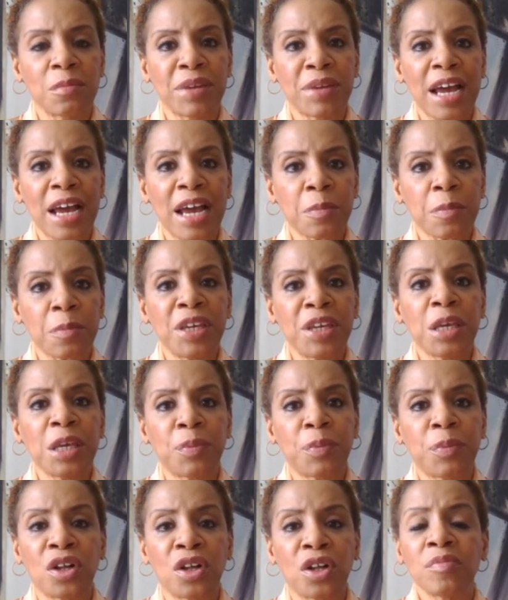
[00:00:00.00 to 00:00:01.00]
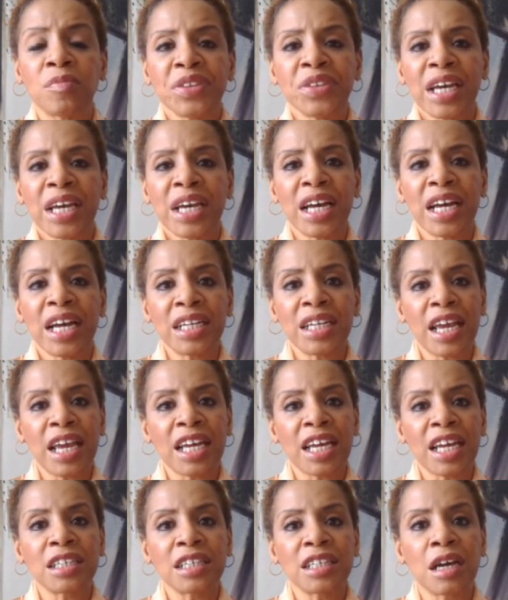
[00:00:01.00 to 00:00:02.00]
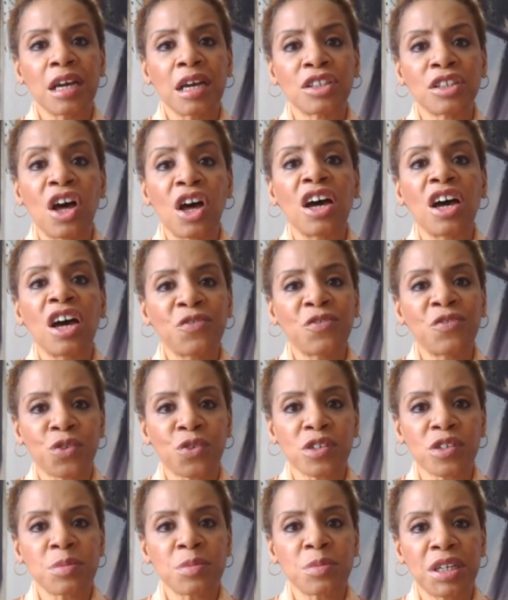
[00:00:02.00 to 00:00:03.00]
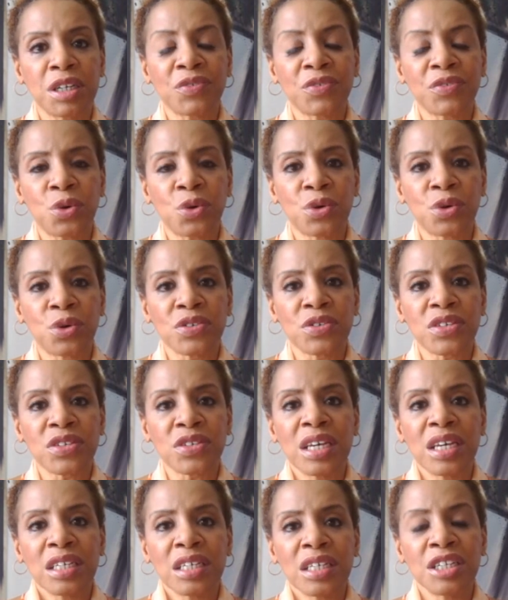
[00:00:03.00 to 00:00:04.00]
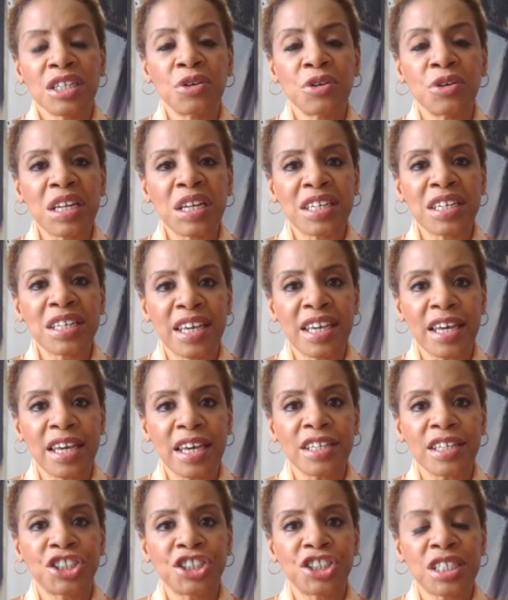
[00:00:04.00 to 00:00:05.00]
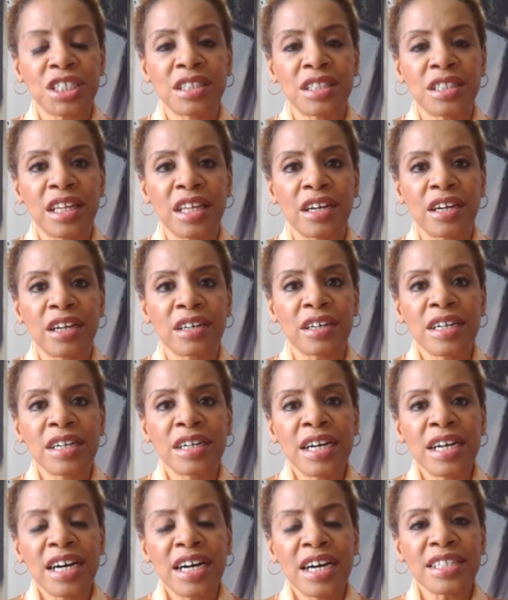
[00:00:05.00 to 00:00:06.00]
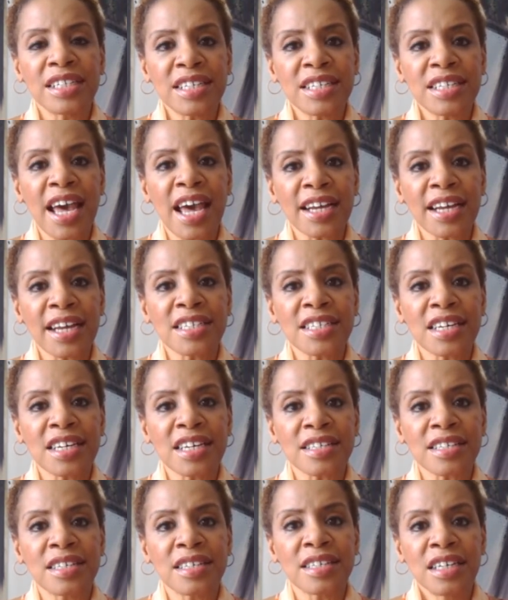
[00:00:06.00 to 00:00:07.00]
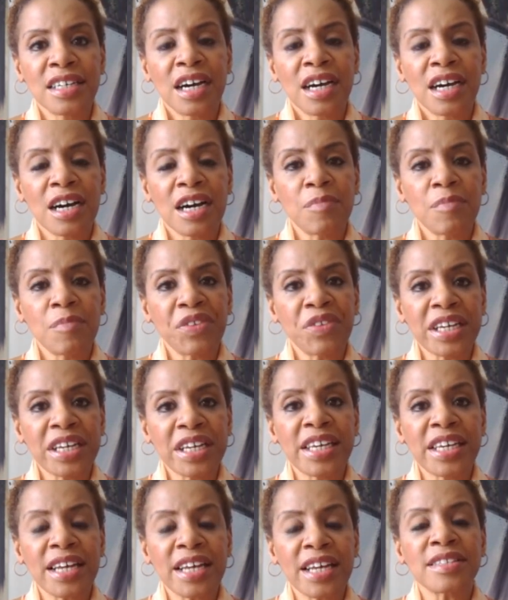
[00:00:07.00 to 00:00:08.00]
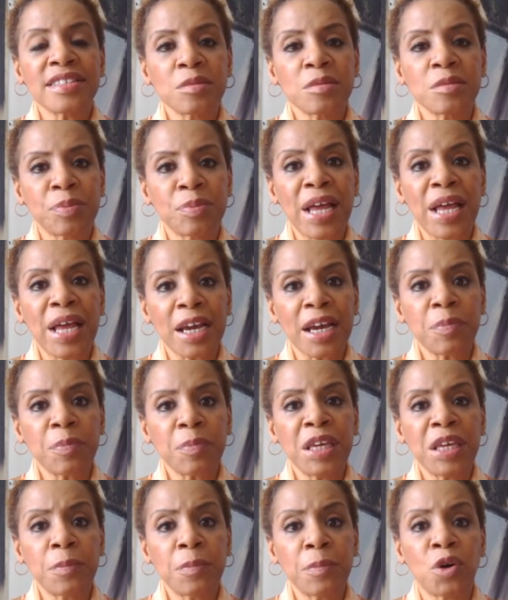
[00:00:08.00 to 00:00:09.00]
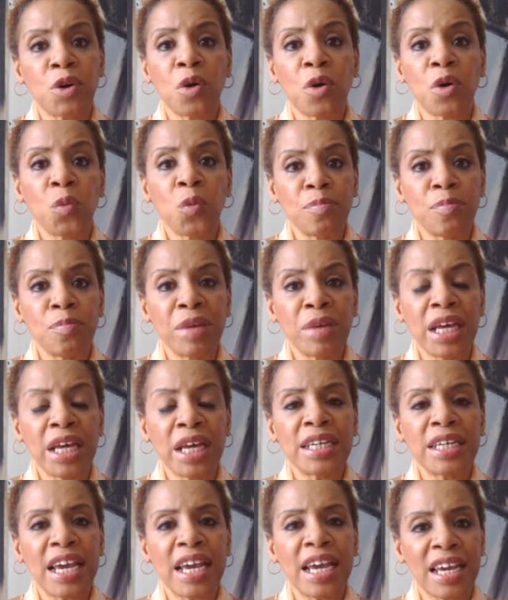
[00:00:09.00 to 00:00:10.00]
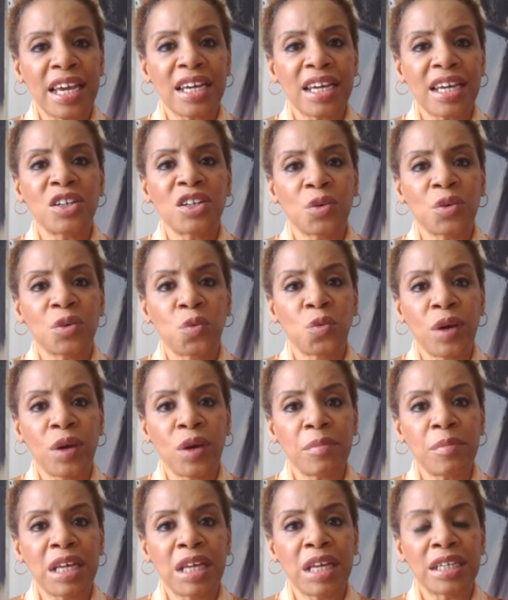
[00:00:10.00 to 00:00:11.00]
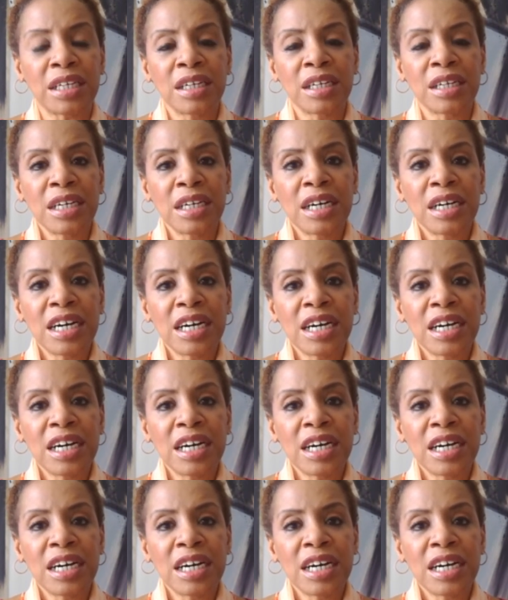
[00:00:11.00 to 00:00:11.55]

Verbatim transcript: on black people and and law enforcement of course you know engaged in their uh, tactics um, against black people, men and women.